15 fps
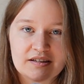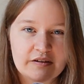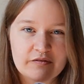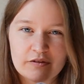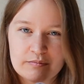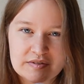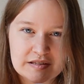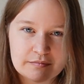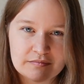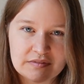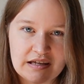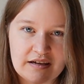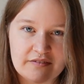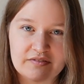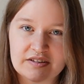Give them some
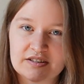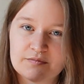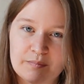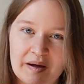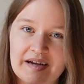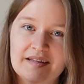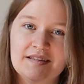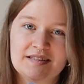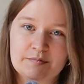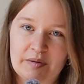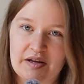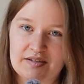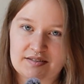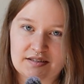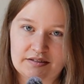love. It's by this
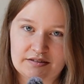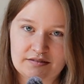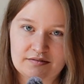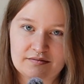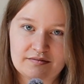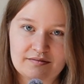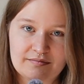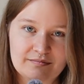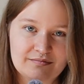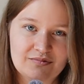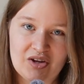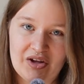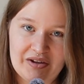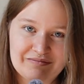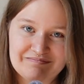person,
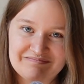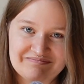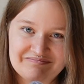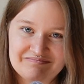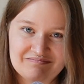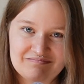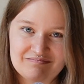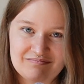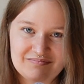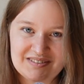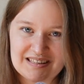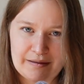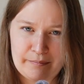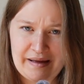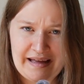not
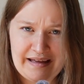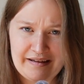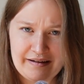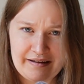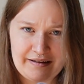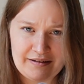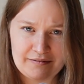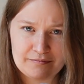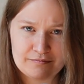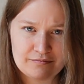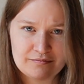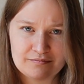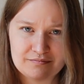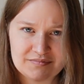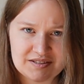some AI
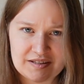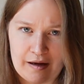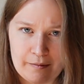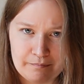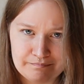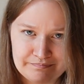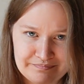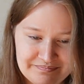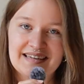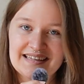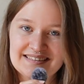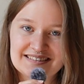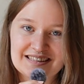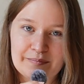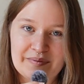scum.
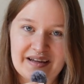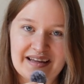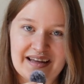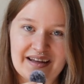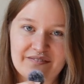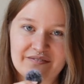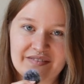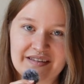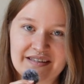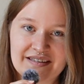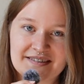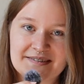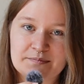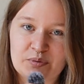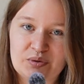Next up, I have the
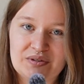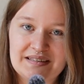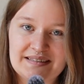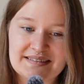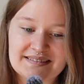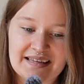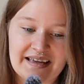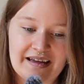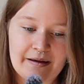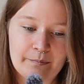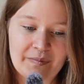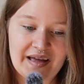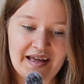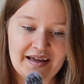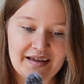Spooky
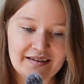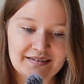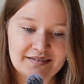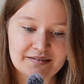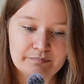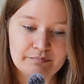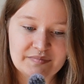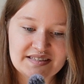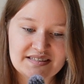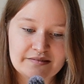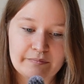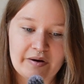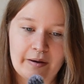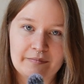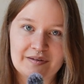Sam and
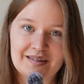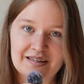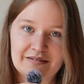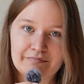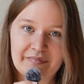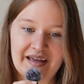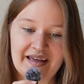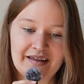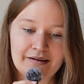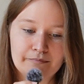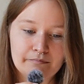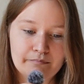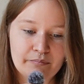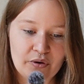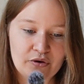Mr. Pumpkin
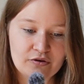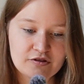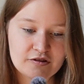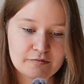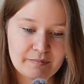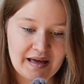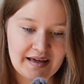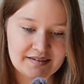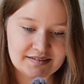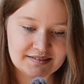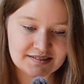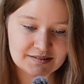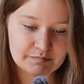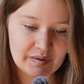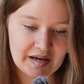Man, both
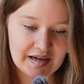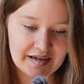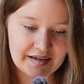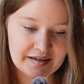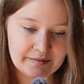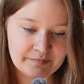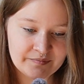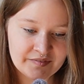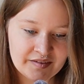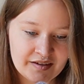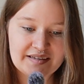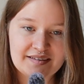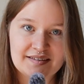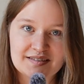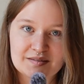patterns by
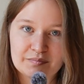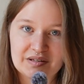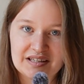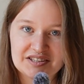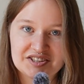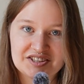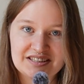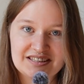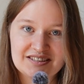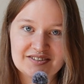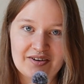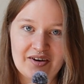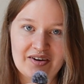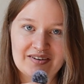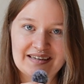Becky's Plushies
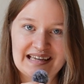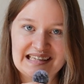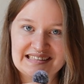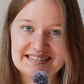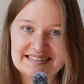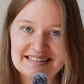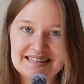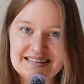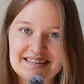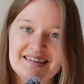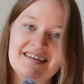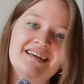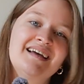on Etsy.